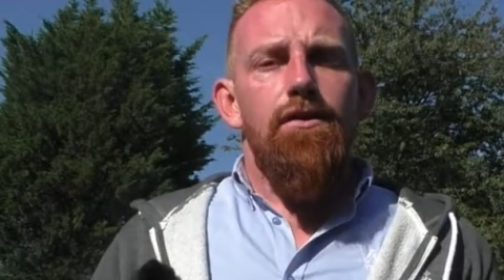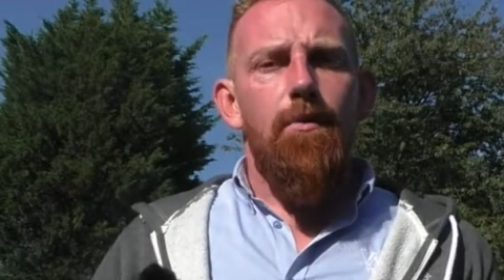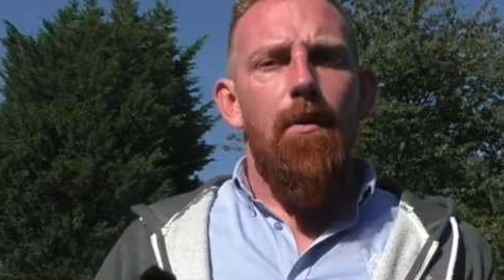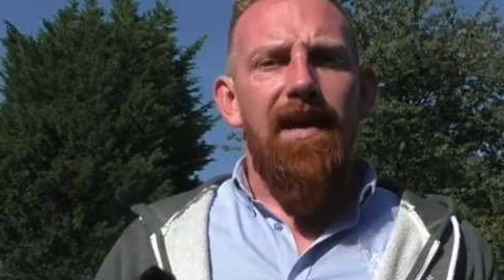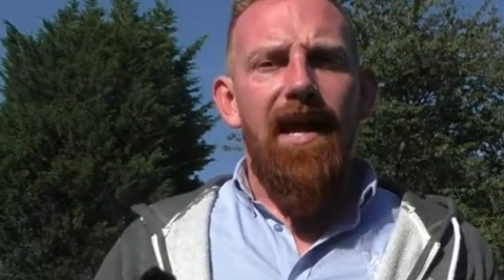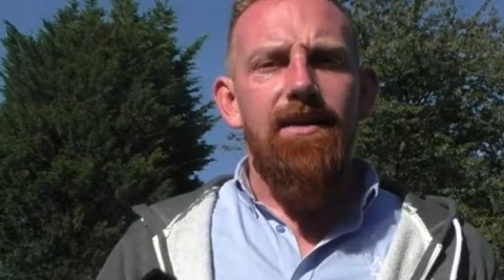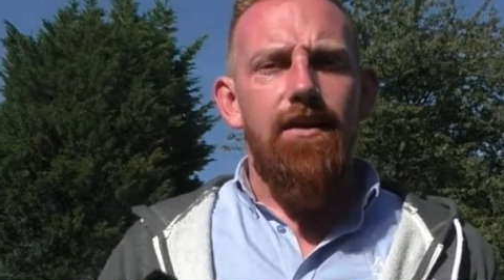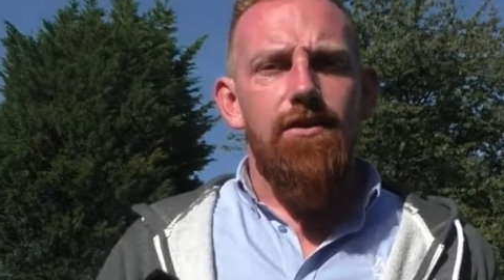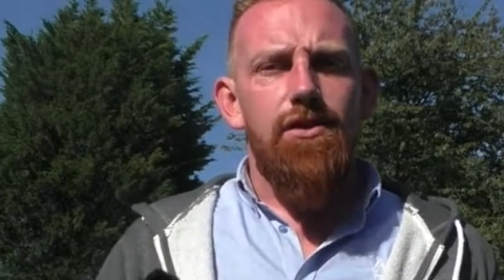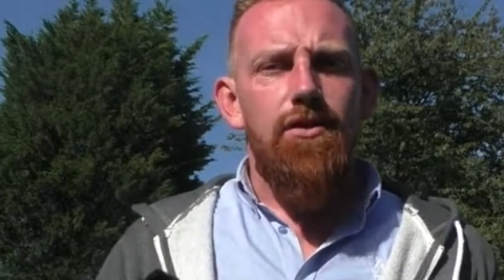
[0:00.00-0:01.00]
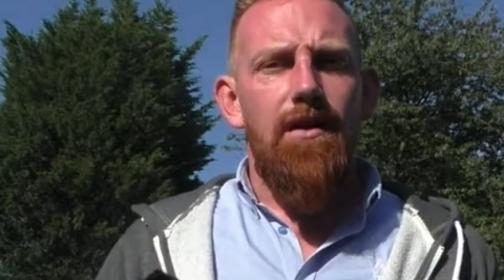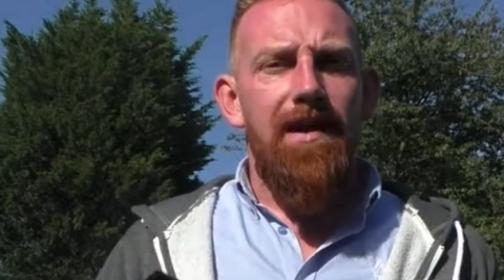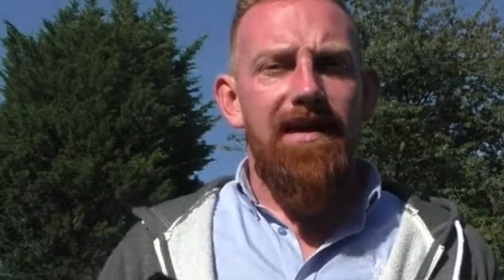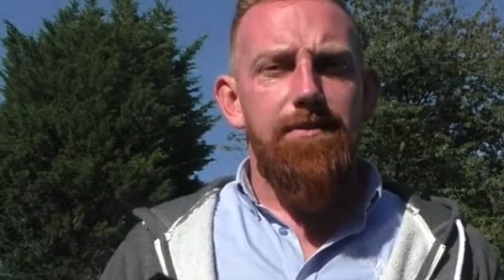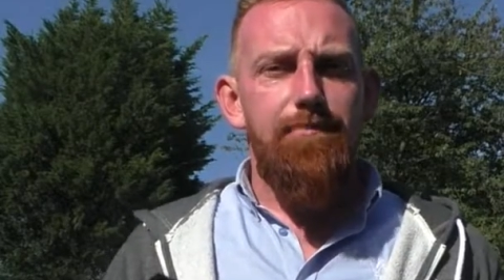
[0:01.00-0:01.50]
So what we can do is to try and
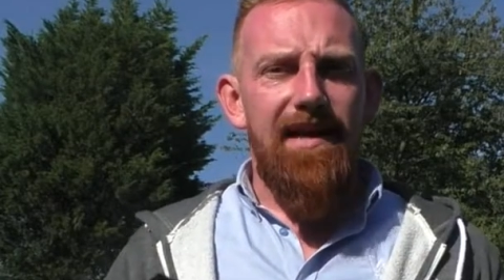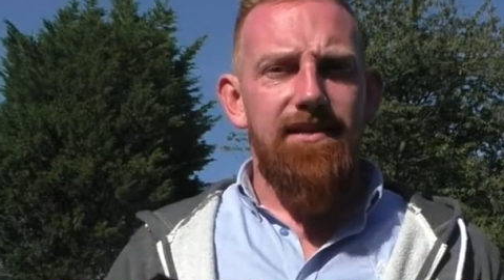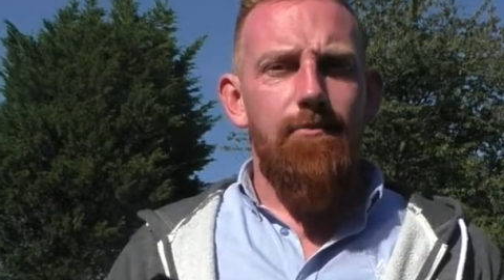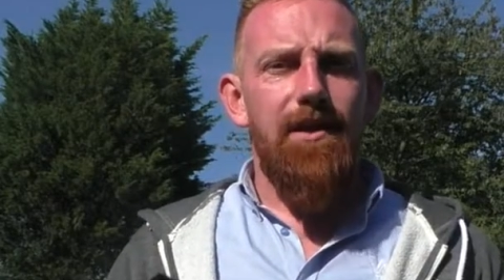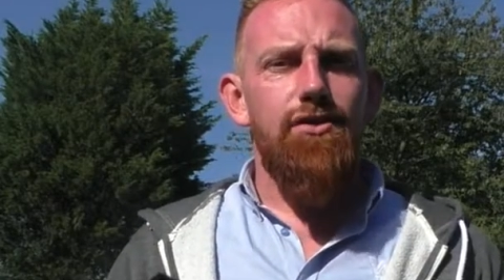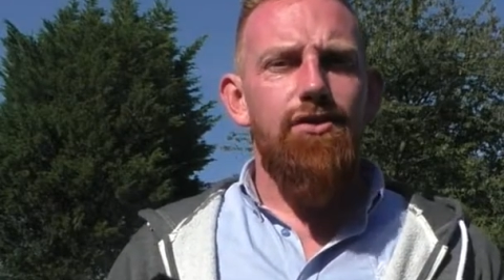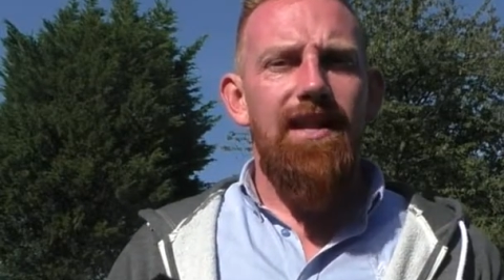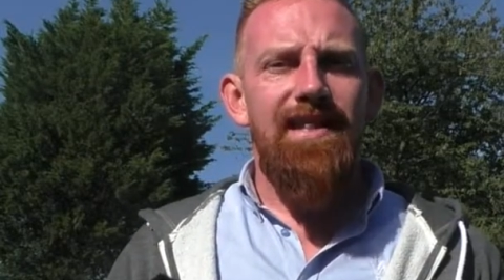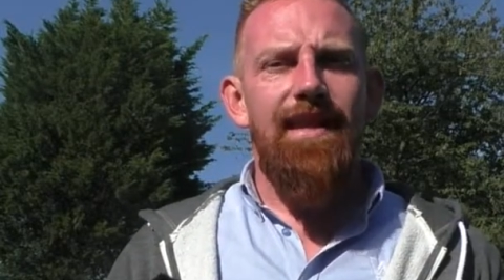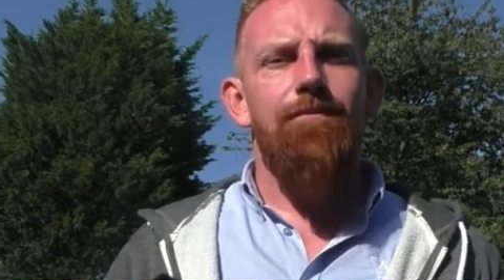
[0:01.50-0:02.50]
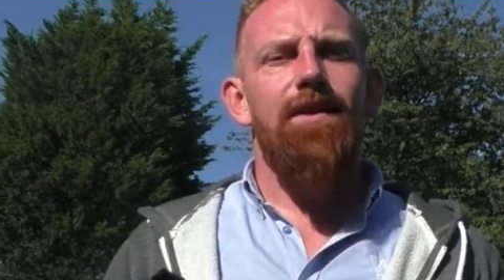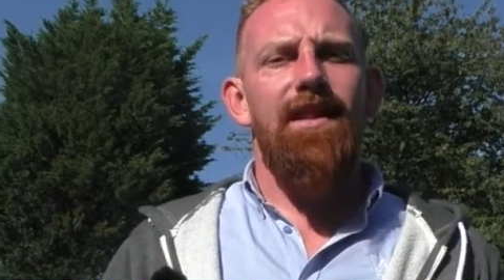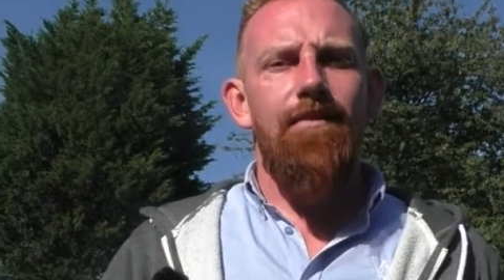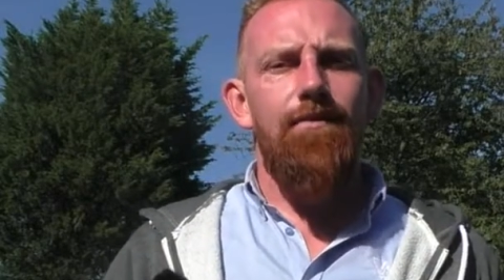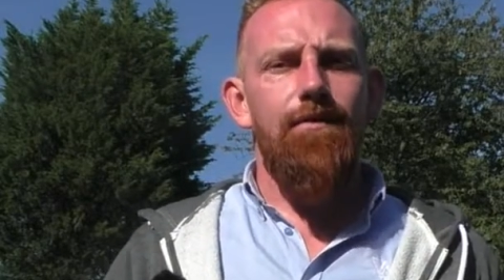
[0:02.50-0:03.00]
make this better, we can try and lift the
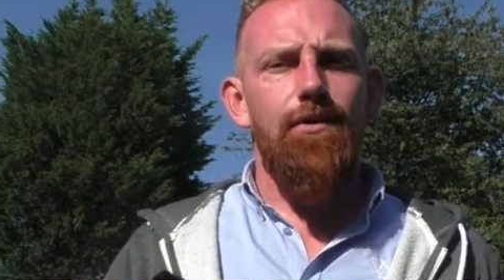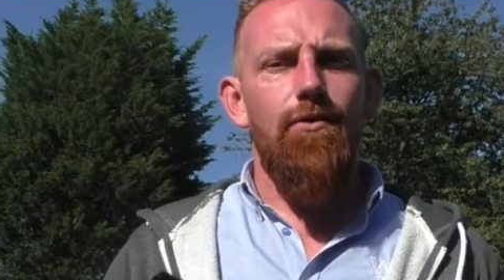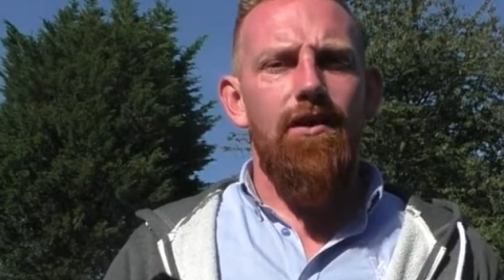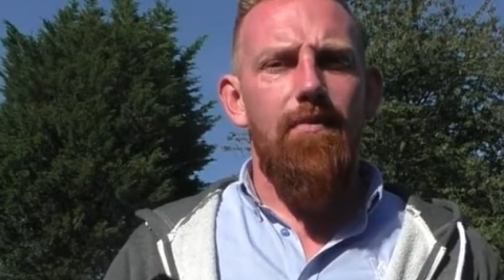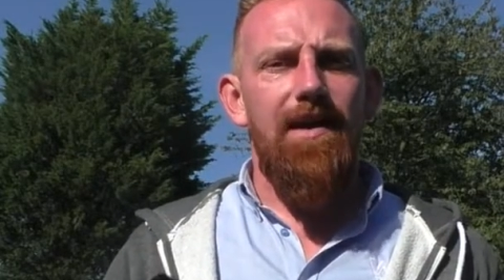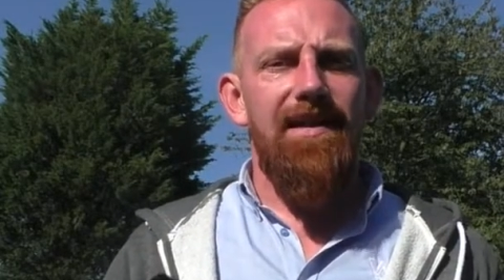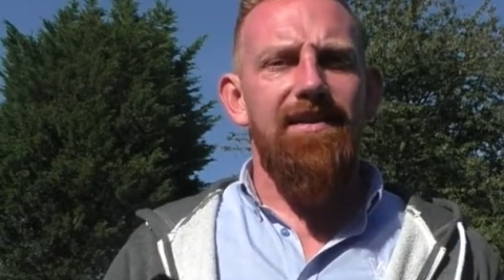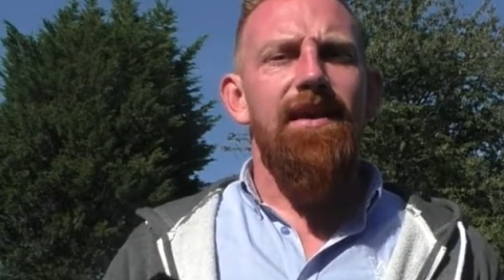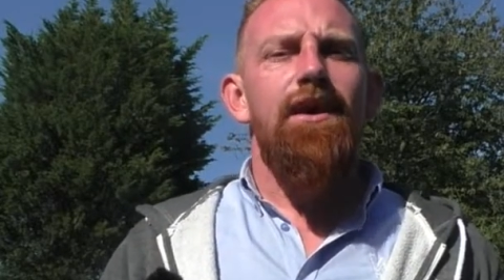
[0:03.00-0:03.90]
level of your command